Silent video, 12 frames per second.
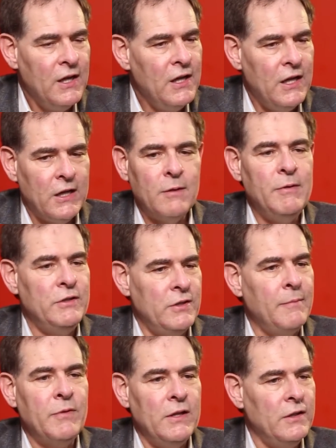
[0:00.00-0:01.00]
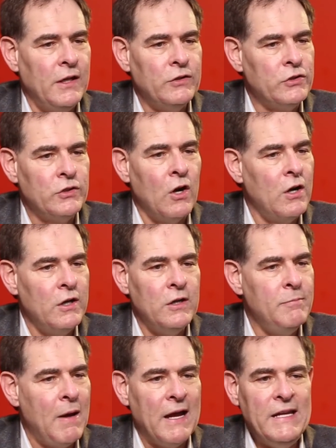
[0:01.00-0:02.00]
It could be something that's
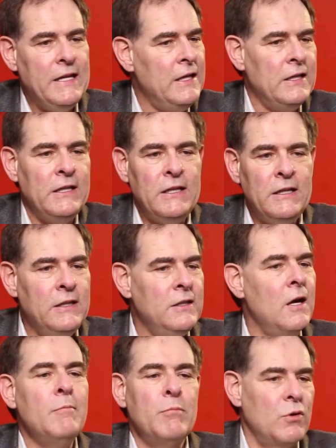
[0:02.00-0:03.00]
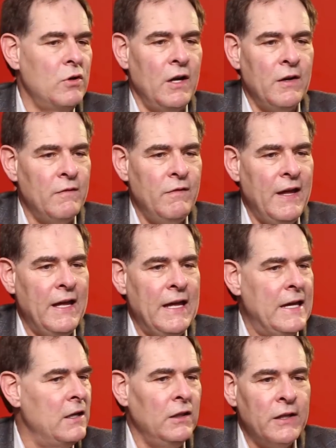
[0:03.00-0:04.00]
started by any number of
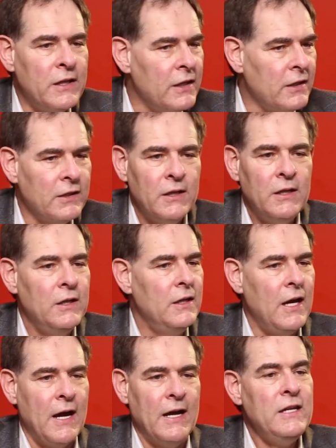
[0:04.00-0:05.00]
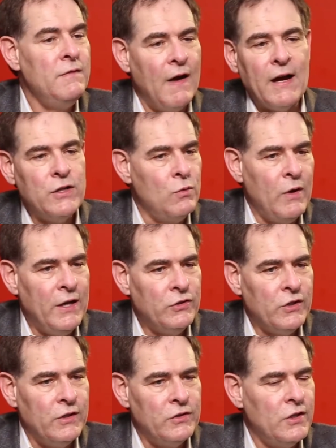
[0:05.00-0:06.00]
analytic
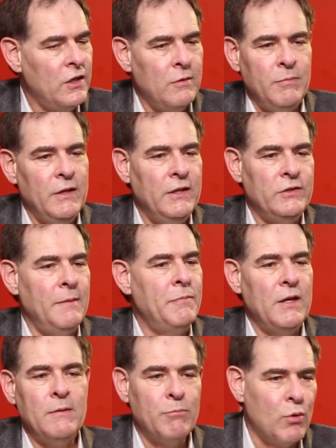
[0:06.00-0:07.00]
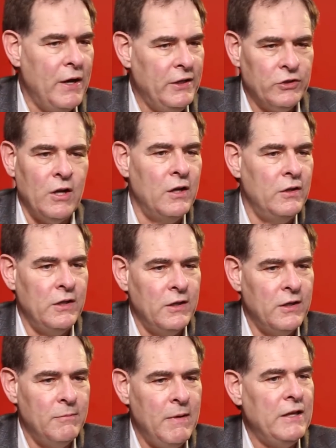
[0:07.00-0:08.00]
evaluations. It could be something breaks on
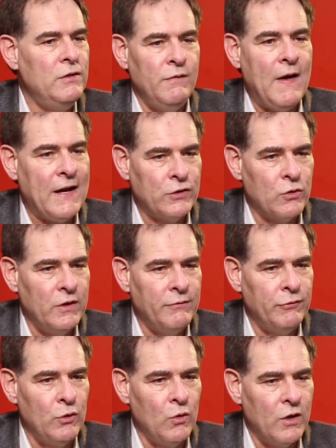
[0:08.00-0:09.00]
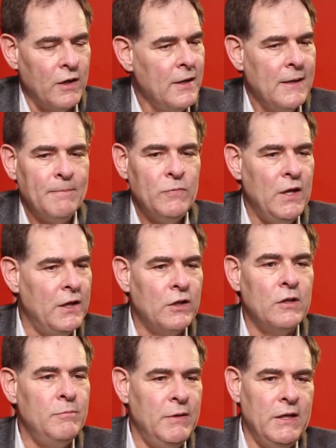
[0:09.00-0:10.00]
the manufacturing floor. It
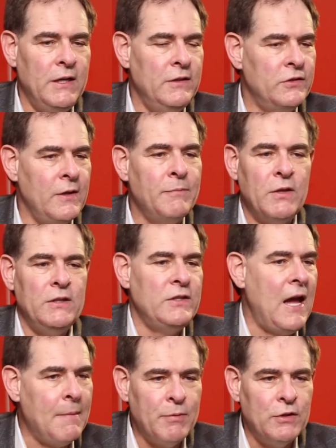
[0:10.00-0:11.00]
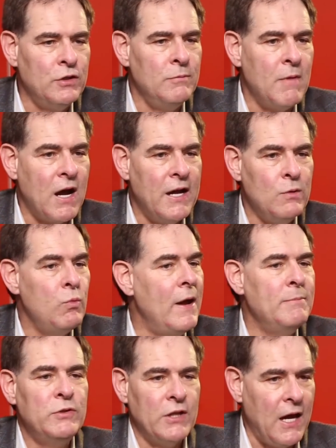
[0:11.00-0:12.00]
could be something's happened to my
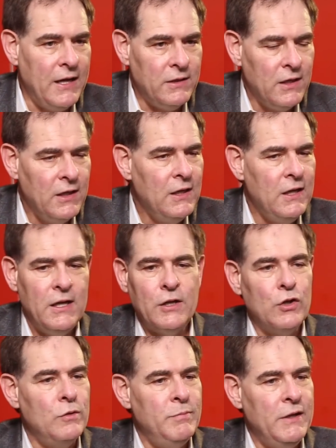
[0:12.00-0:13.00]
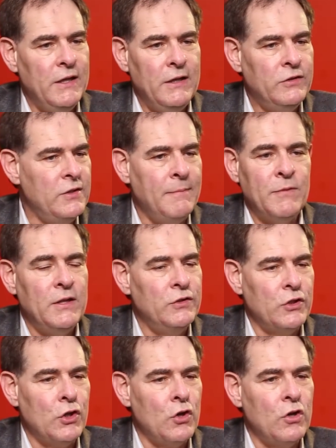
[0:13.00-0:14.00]
website. It could be something's
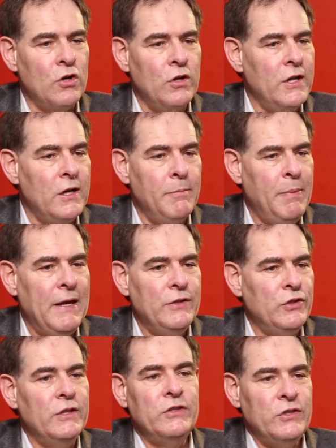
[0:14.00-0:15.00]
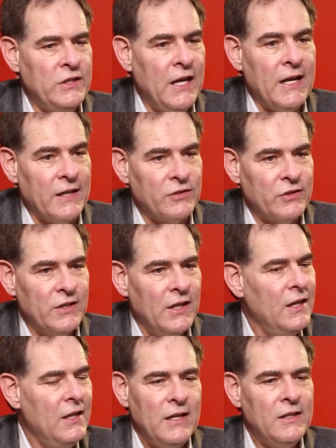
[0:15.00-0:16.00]
occurred in a patient's test.
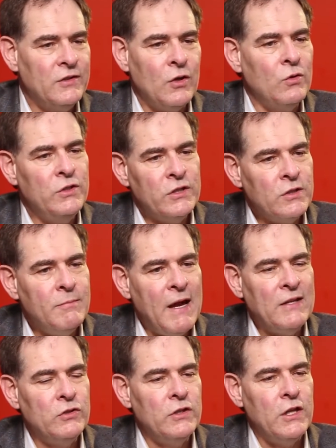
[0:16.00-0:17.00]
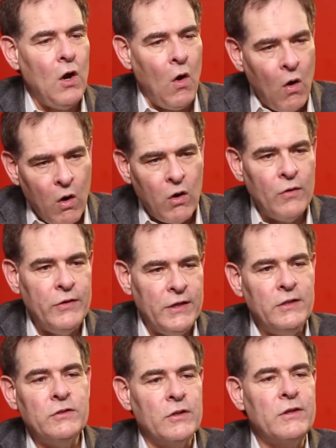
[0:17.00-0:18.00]
So just imagine that all
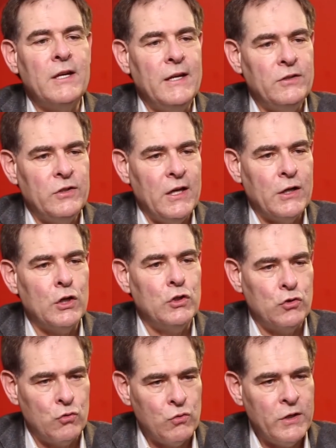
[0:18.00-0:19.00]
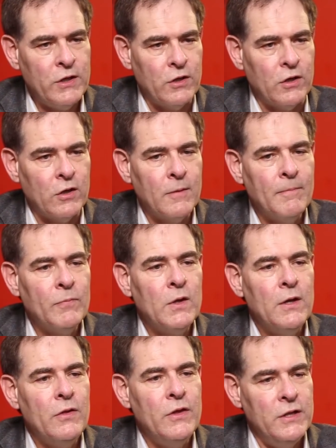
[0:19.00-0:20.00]
these are things that can trigger
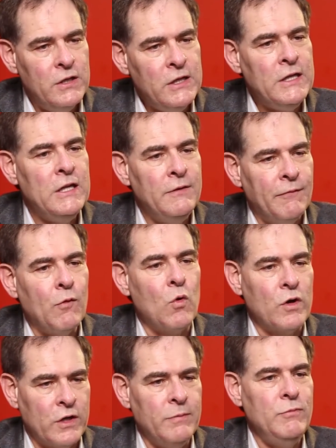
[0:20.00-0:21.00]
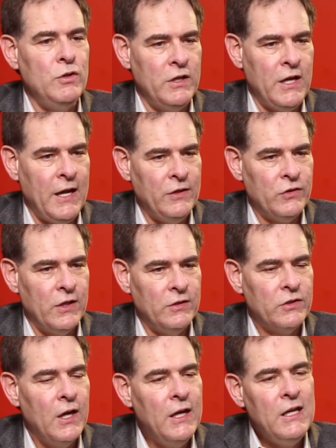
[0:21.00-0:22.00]
the need for
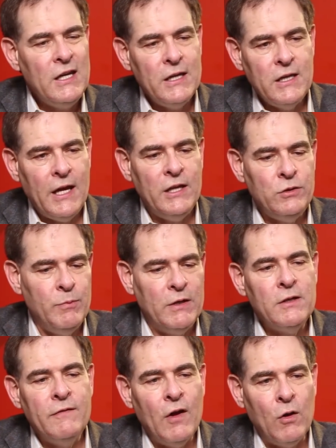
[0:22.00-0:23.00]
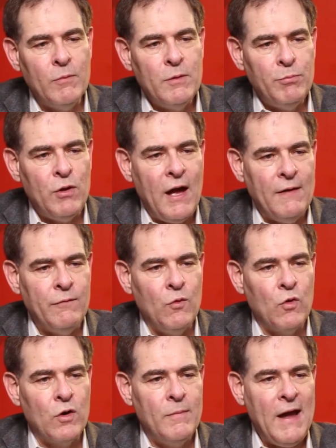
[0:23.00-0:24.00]
communications. Engagement Development
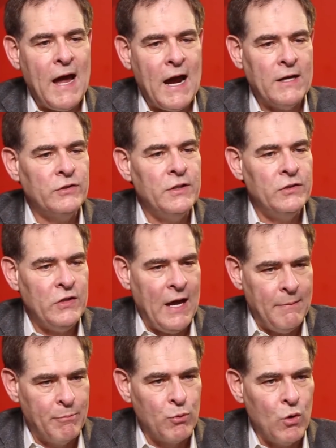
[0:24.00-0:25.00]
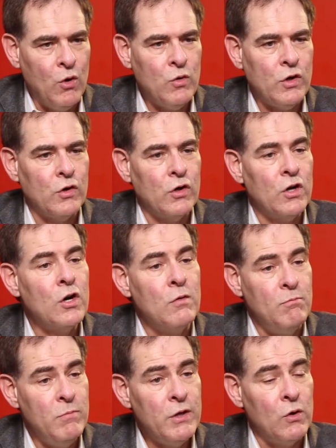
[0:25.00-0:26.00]
Platform acts as that broker or
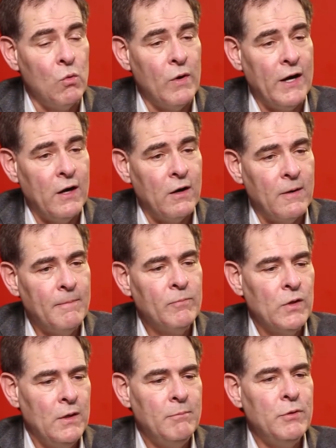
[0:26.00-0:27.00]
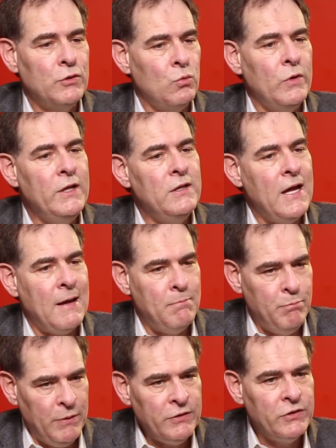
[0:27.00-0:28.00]
middleware between
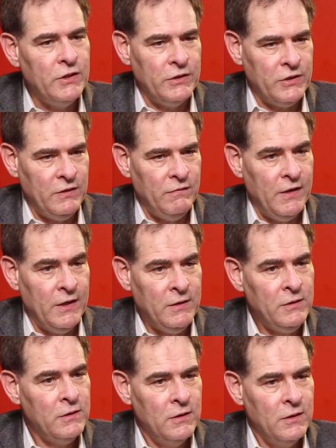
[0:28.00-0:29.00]
that business event